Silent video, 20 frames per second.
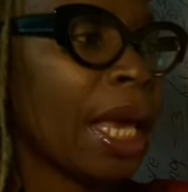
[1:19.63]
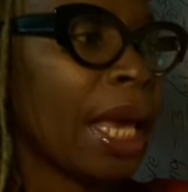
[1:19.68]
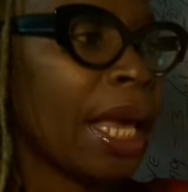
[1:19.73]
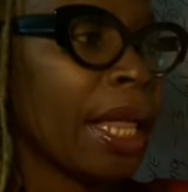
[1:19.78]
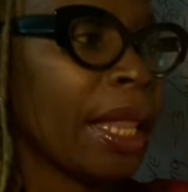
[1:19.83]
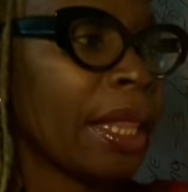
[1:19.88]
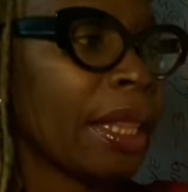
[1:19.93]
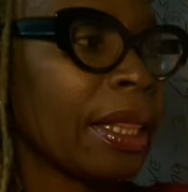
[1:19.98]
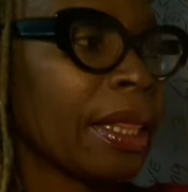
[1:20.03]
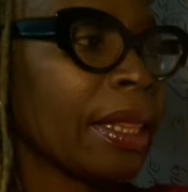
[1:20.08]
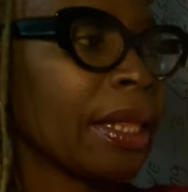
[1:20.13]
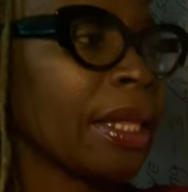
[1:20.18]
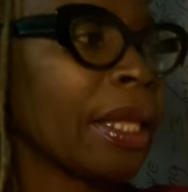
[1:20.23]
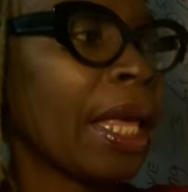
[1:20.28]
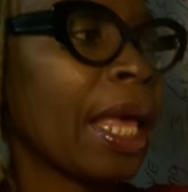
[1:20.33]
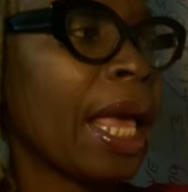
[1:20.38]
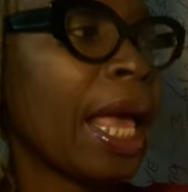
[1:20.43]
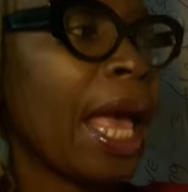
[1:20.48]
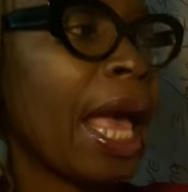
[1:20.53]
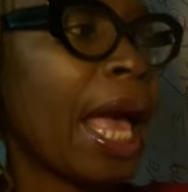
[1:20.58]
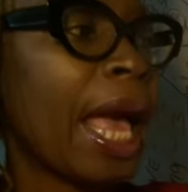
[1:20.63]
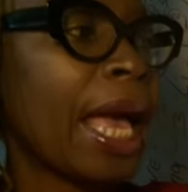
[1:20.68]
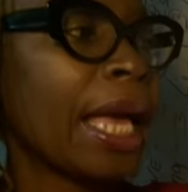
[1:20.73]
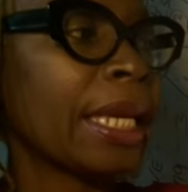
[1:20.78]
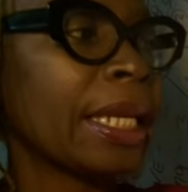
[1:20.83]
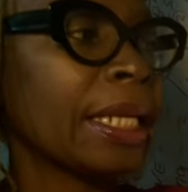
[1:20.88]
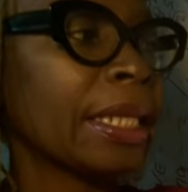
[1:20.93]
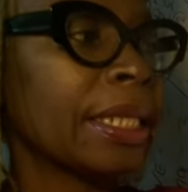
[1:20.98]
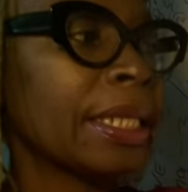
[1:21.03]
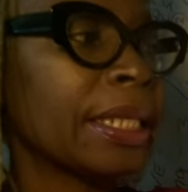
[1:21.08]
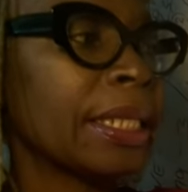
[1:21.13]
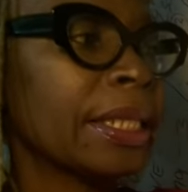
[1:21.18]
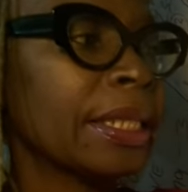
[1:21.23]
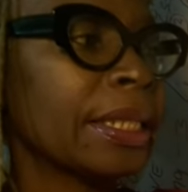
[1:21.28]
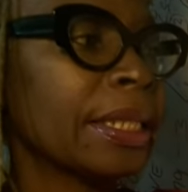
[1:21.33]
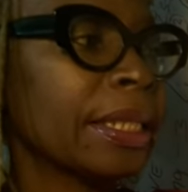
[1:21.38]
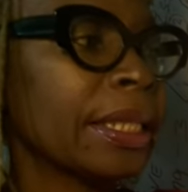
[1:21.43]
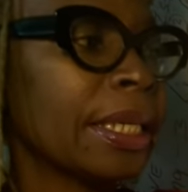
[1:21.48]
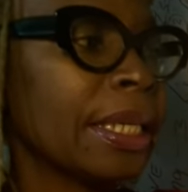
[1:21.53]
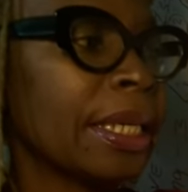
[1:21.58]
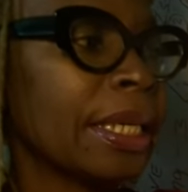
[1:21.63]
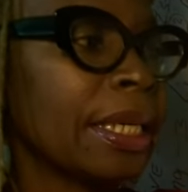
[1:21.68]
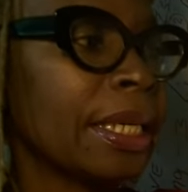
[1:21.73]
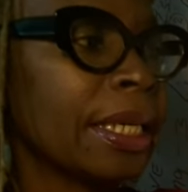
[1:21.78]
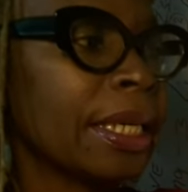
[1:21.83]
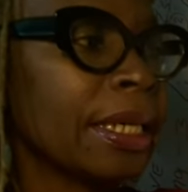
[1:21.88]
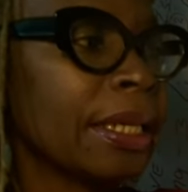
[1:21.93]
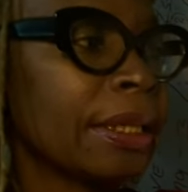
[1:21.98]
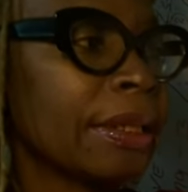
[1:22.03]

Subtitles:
L, and it is E.